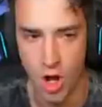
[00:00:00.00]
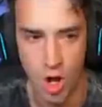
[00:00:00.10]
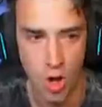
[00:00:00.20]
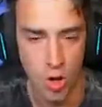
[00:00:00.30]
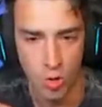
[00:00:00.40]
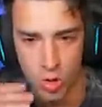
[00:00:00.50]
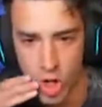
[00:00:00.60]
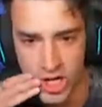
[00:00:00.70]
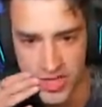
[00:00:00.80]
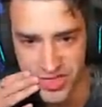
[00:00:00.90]
Oh,
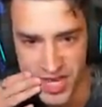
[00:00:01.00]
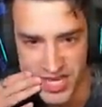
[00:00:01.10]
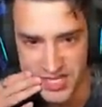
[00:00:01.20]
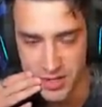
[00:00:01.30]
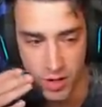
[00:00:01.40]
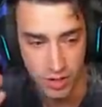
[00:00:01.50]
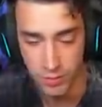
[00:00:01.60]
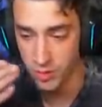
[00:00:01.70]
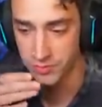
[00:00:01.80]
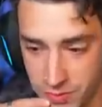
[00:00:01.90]
look at this.
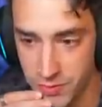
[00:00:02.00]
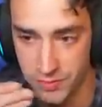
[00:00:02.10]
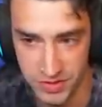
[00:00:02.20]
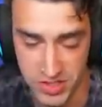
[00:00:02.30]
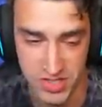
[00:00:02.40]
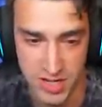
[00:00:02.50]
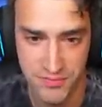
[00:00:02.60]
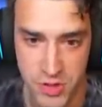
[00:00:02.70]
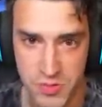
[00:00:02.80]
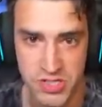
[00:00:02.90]
Well, do you see it
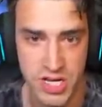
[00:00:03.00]
for a split